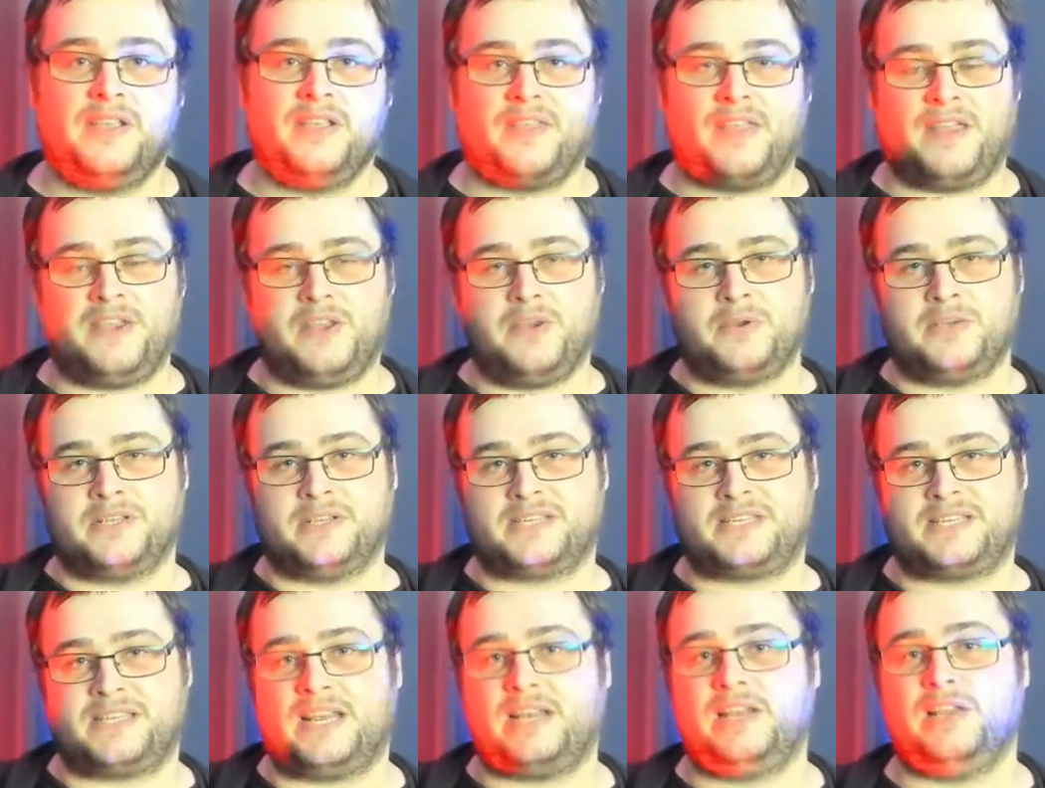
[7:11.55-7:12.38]
that you can
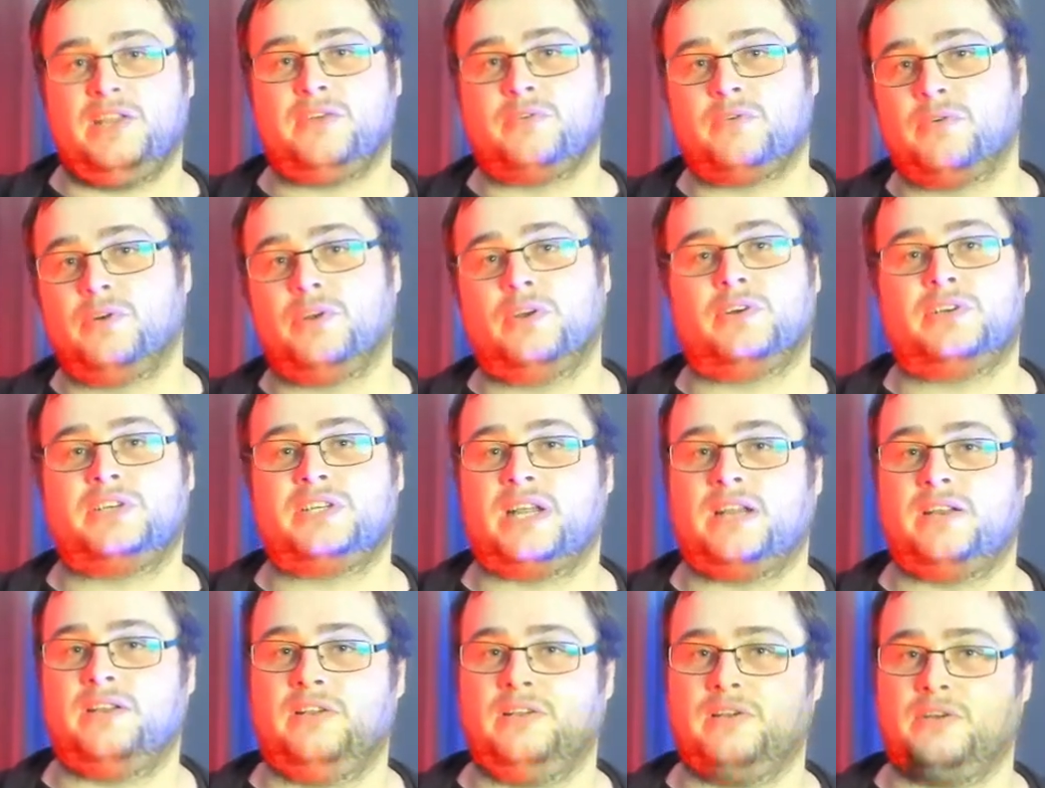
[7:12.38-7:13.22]
steadily grow your
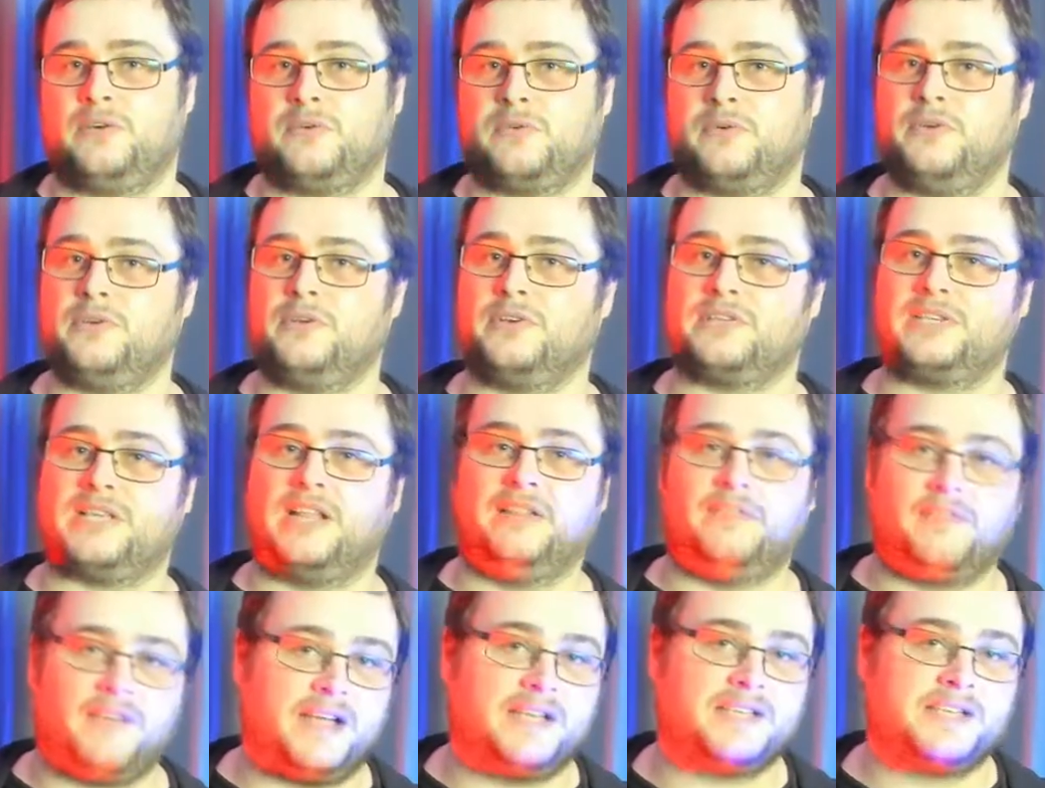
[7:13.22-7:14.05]
channel and grow
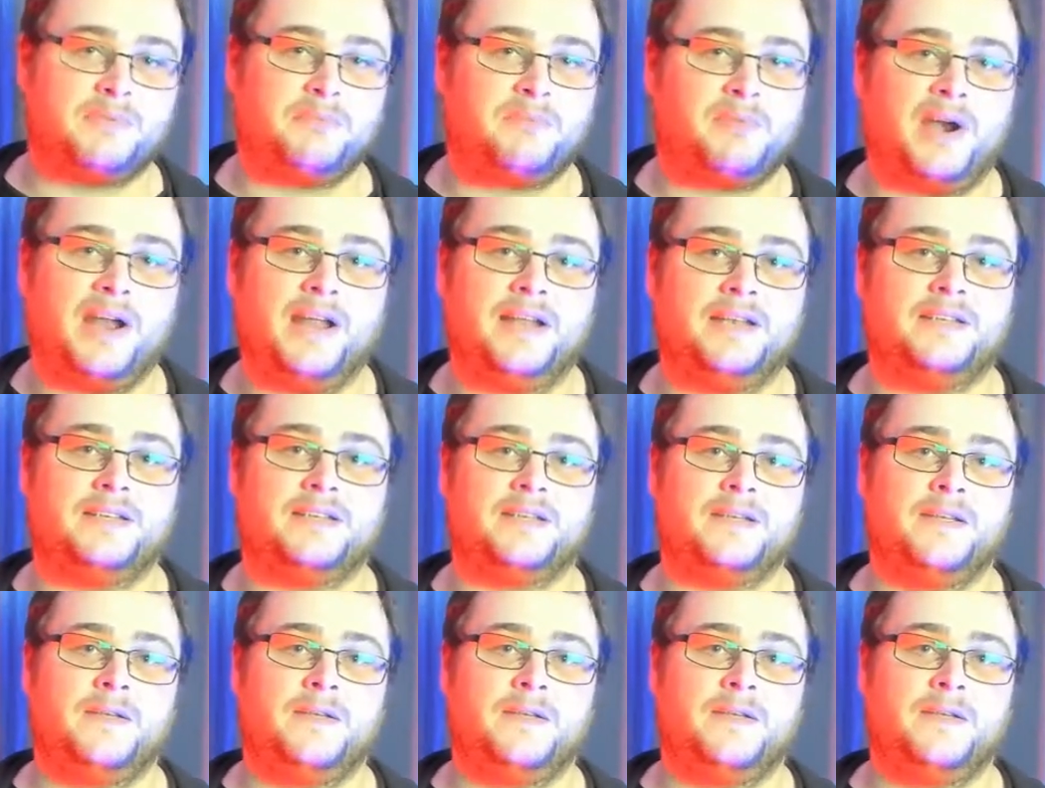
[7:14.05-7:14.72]
yourself as a brand.